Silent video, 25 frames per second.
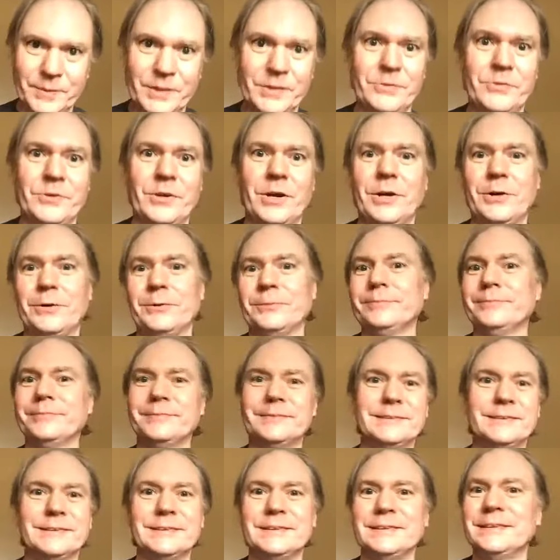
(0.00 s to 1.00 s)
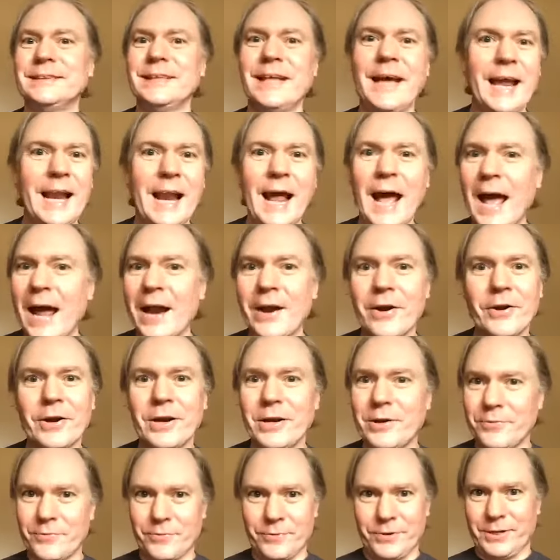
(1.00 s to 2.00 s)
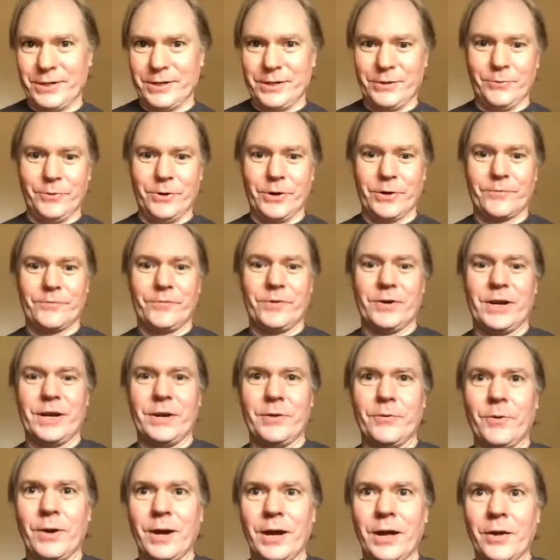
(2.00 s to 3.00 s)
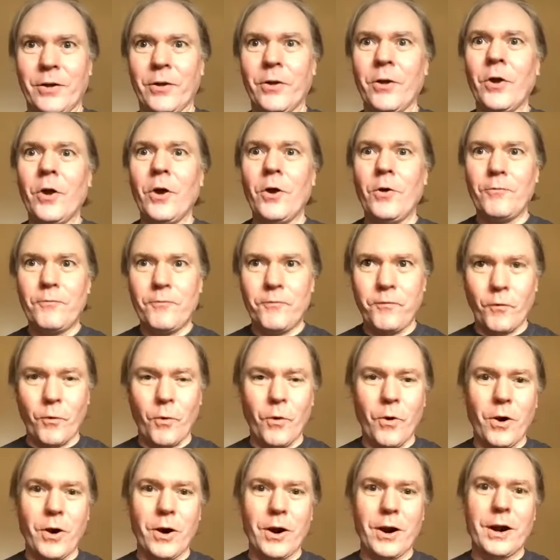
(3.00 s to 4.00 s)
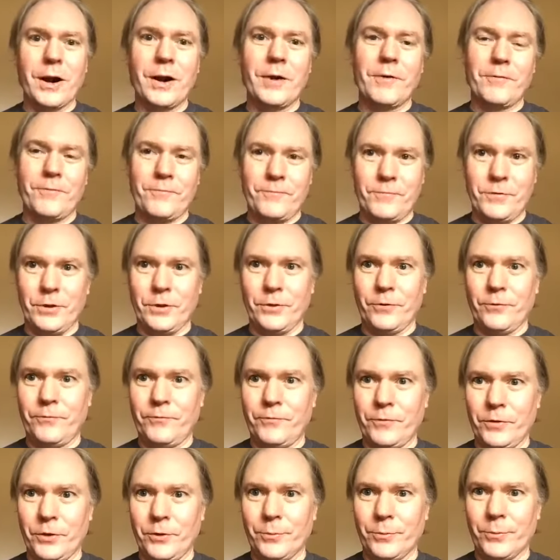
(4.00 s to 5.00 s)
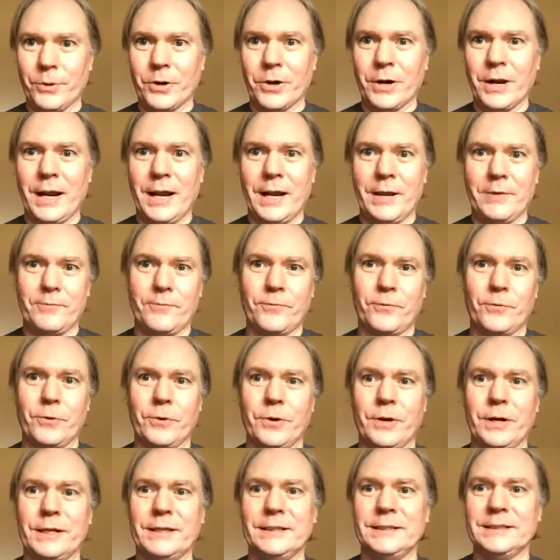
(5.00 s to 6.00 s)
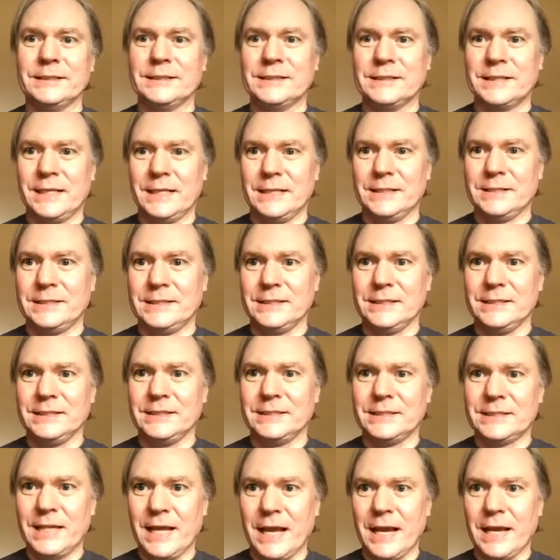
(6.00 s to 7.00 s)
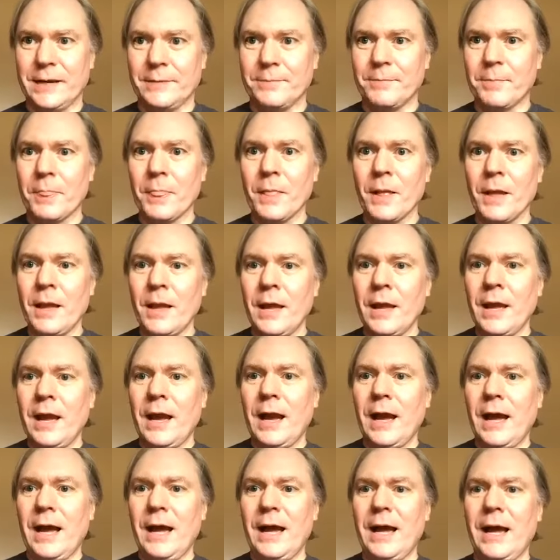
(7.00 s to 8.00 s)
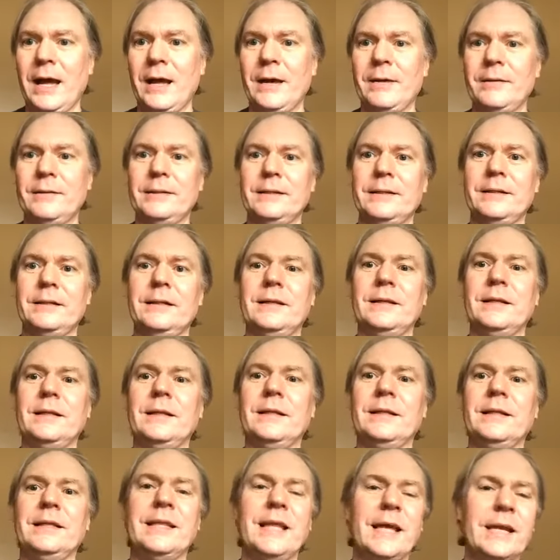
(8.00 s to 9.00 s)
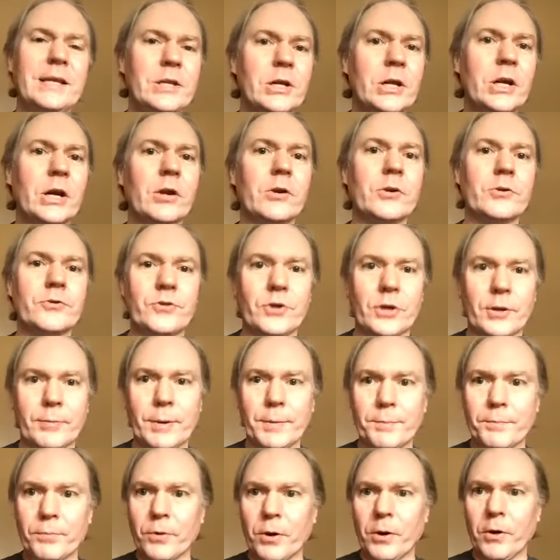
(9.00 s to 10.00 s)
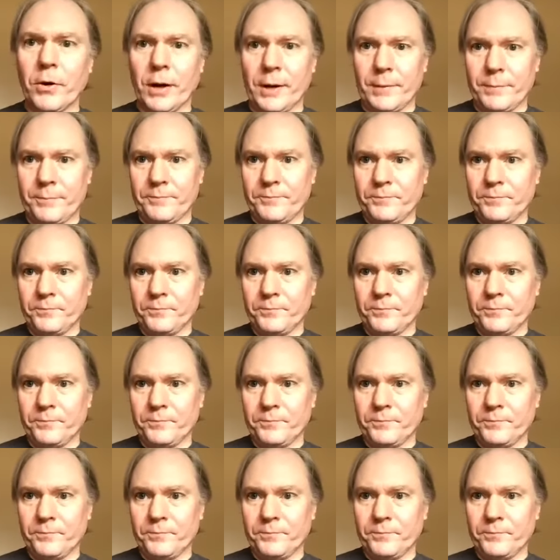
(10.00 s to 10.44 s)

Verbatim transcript: So that hire didn't really work very well for Phil Fulmer and for East Tennessee State. Uh, then you go to Jeremy Pruitt.